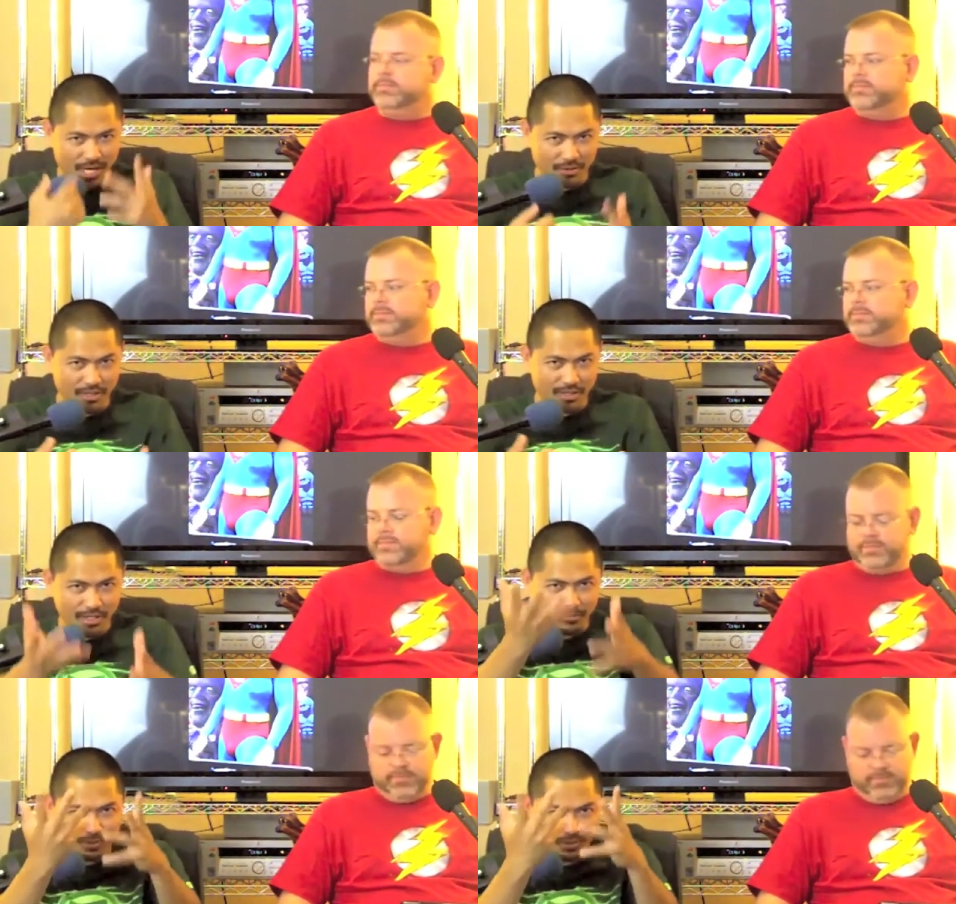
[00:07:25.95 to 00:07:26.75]
Speaker 1: Gary,
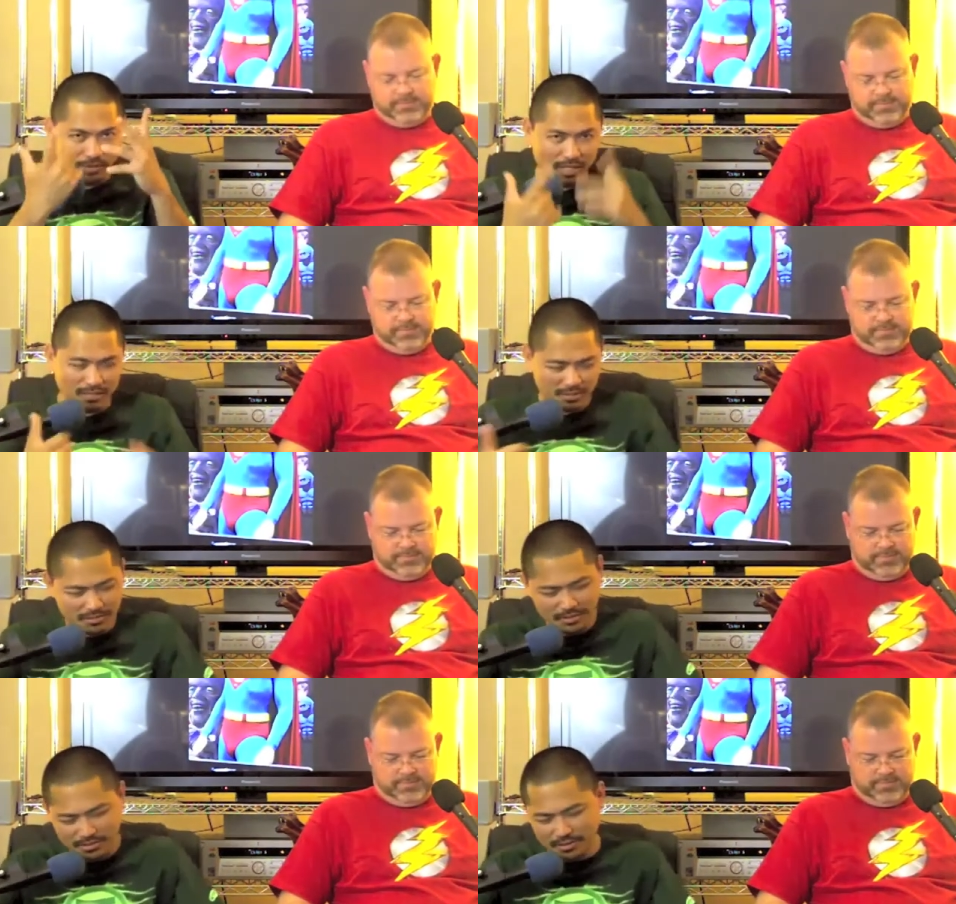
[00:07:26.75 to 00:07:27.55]
come to
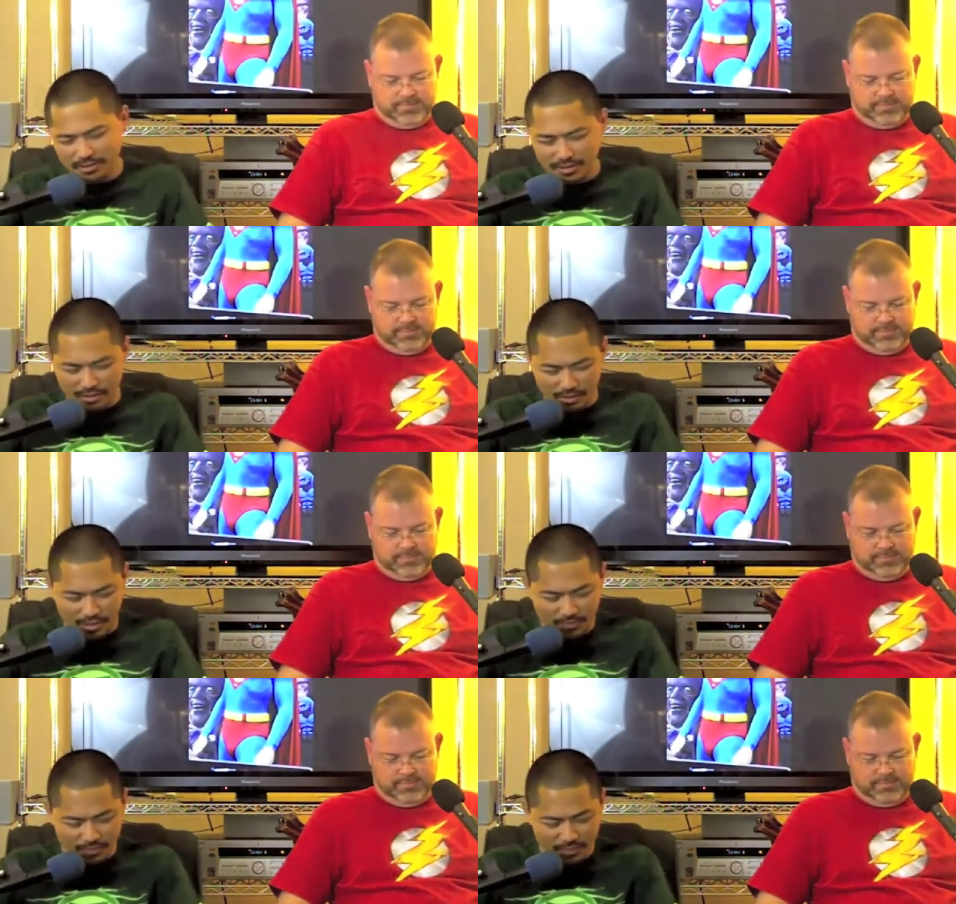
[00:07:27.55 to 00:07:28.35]
us.
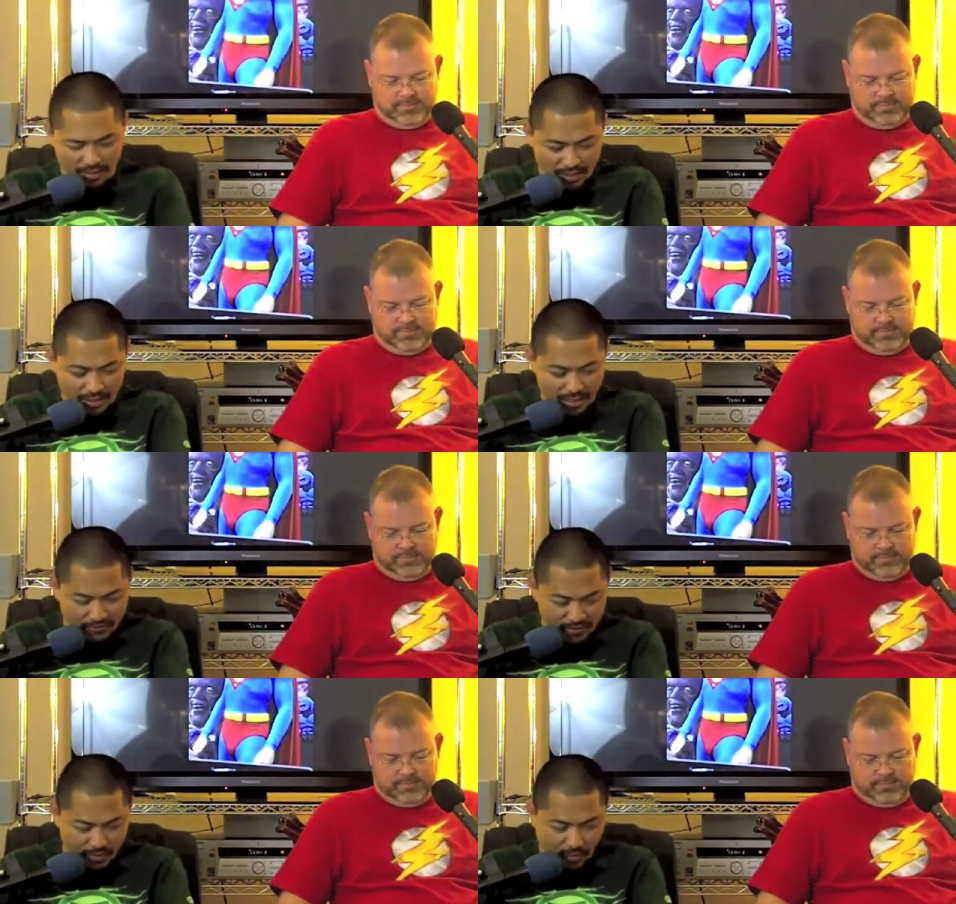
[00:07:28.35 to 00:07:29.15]
Okay,
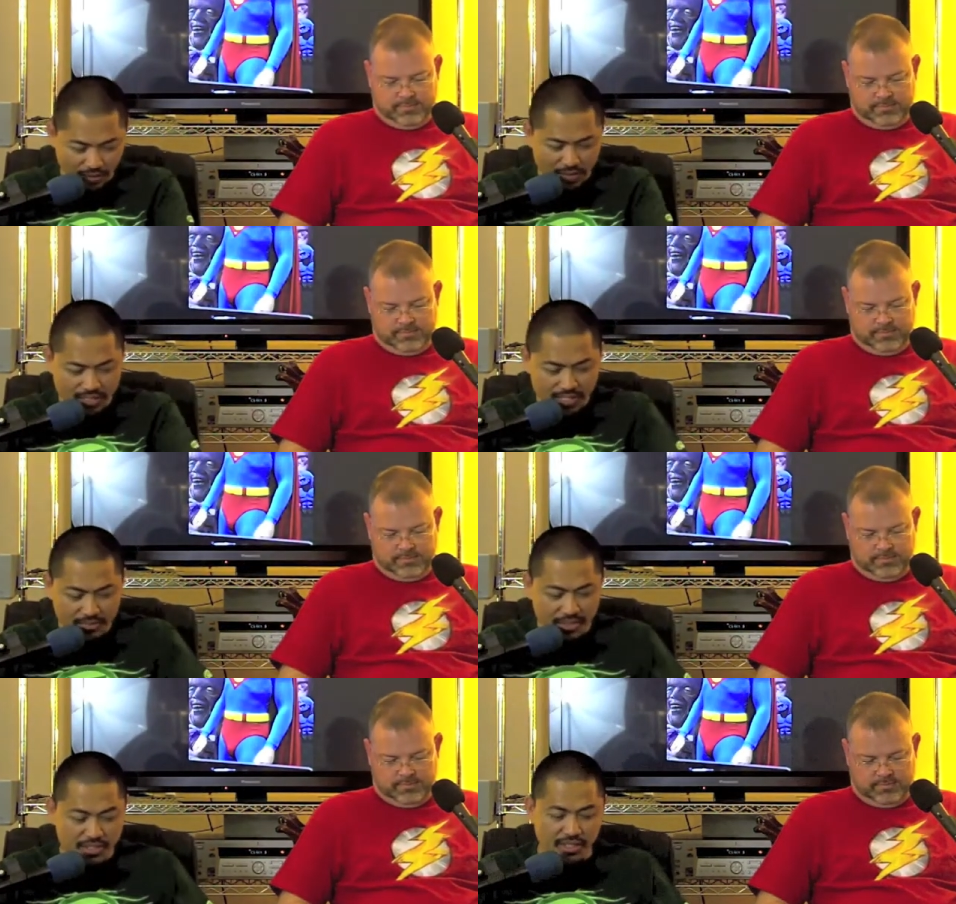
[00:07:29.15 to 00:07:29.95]
and a few more.
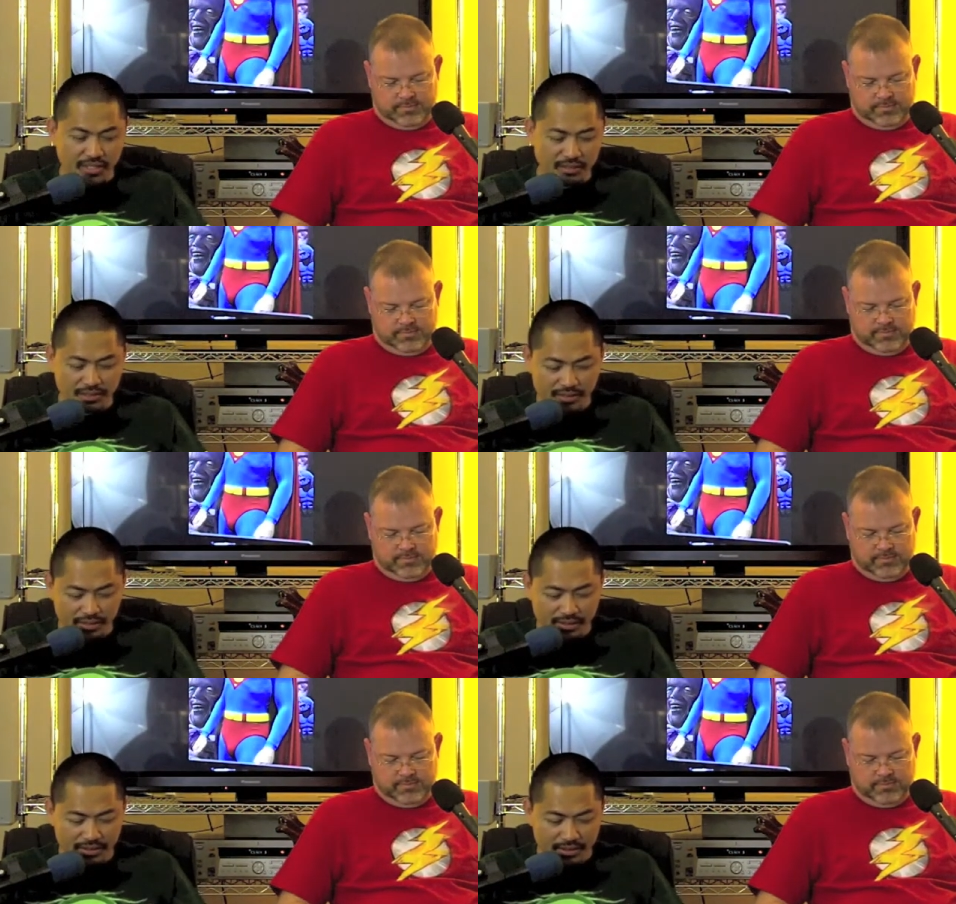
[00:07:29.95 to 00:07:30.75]
Jason Marchant,
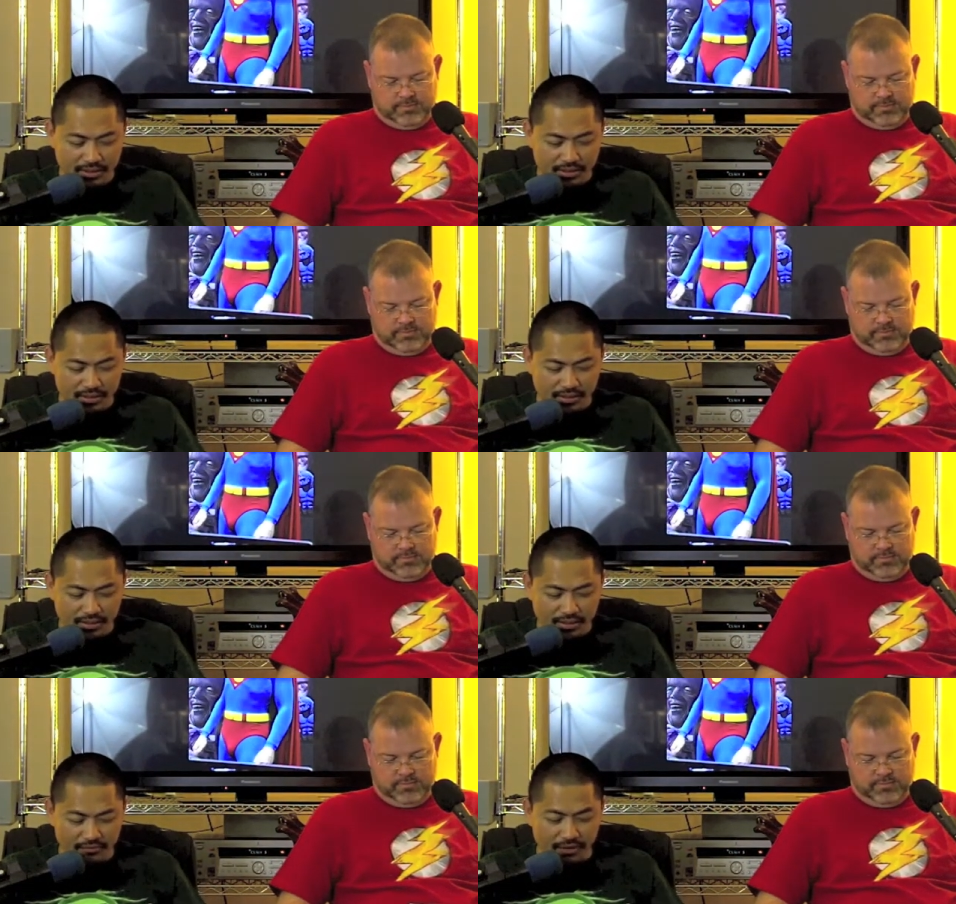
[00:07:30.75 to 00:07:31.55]

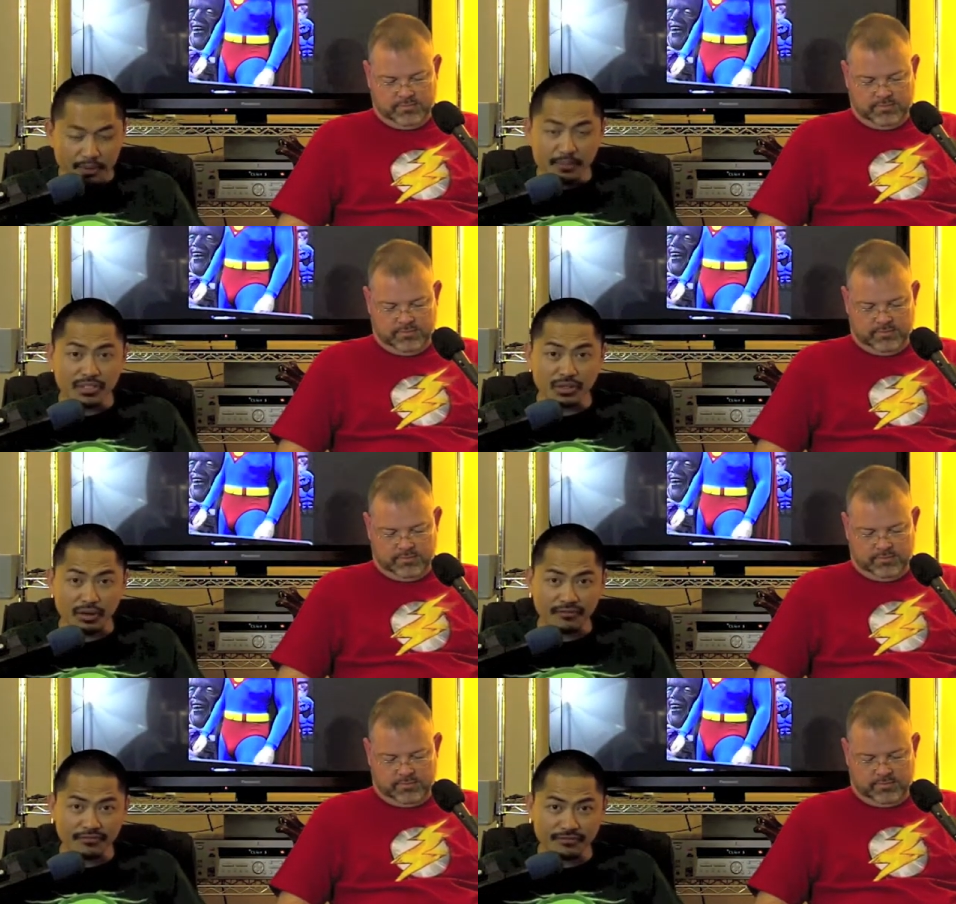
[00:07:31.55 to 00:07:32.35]
from
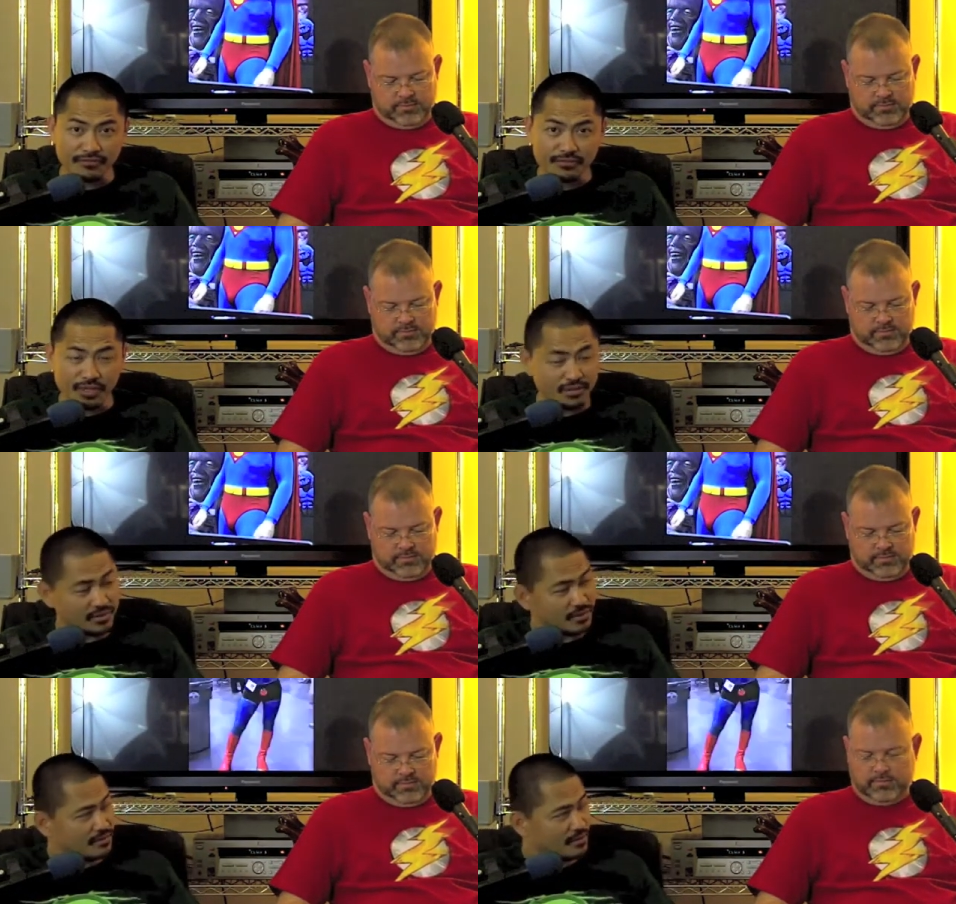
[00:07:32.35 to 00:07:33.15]
Scruff. We,
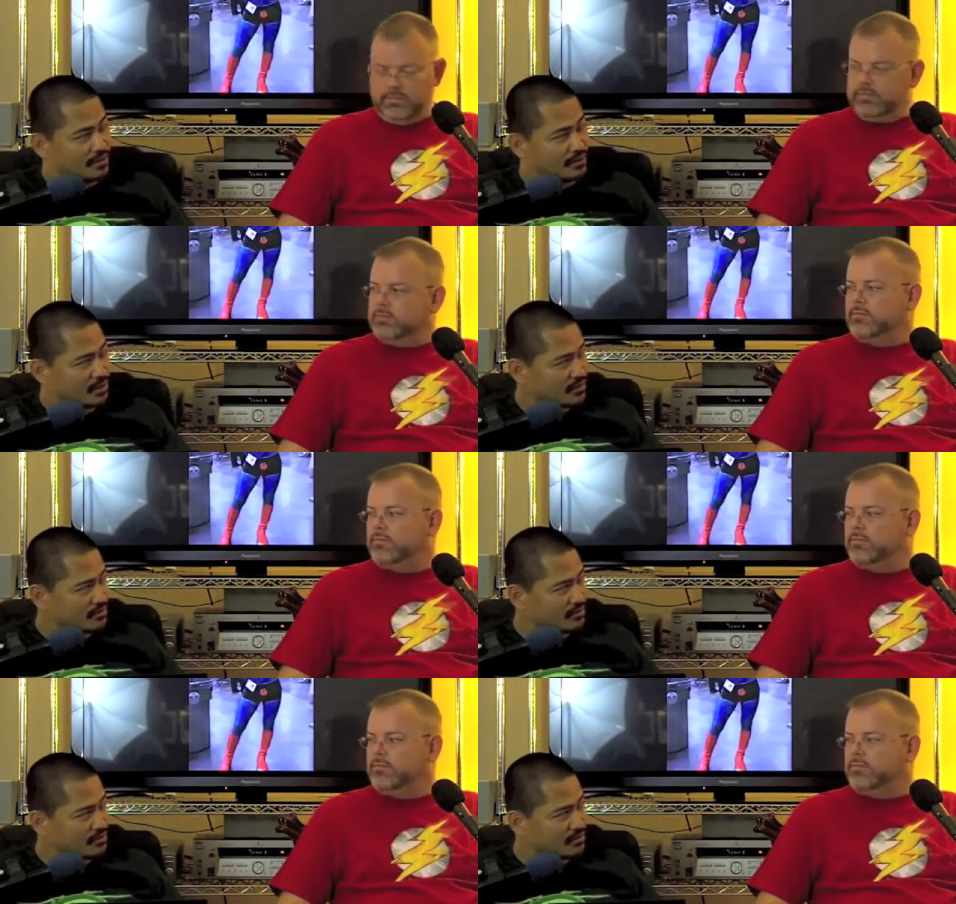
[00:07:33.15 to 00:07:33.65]
interview, we